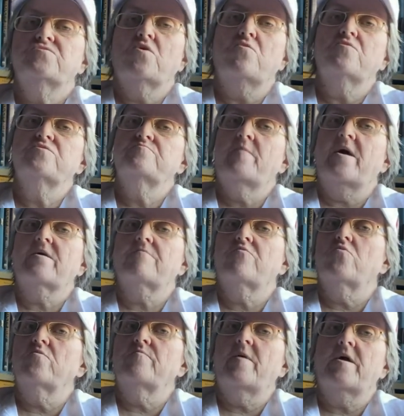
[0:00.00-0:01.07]
always back and
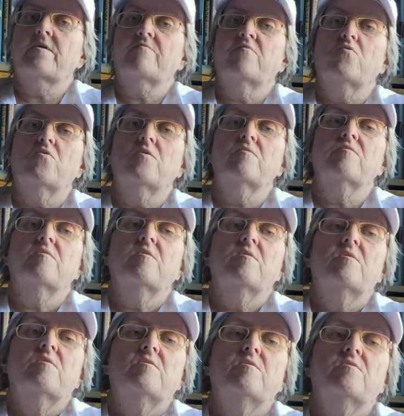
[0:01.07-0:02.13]
forth,
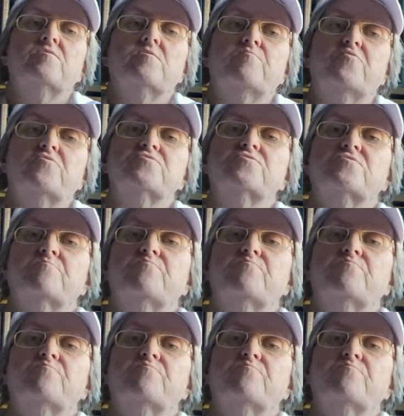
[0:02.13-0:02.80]
the push, the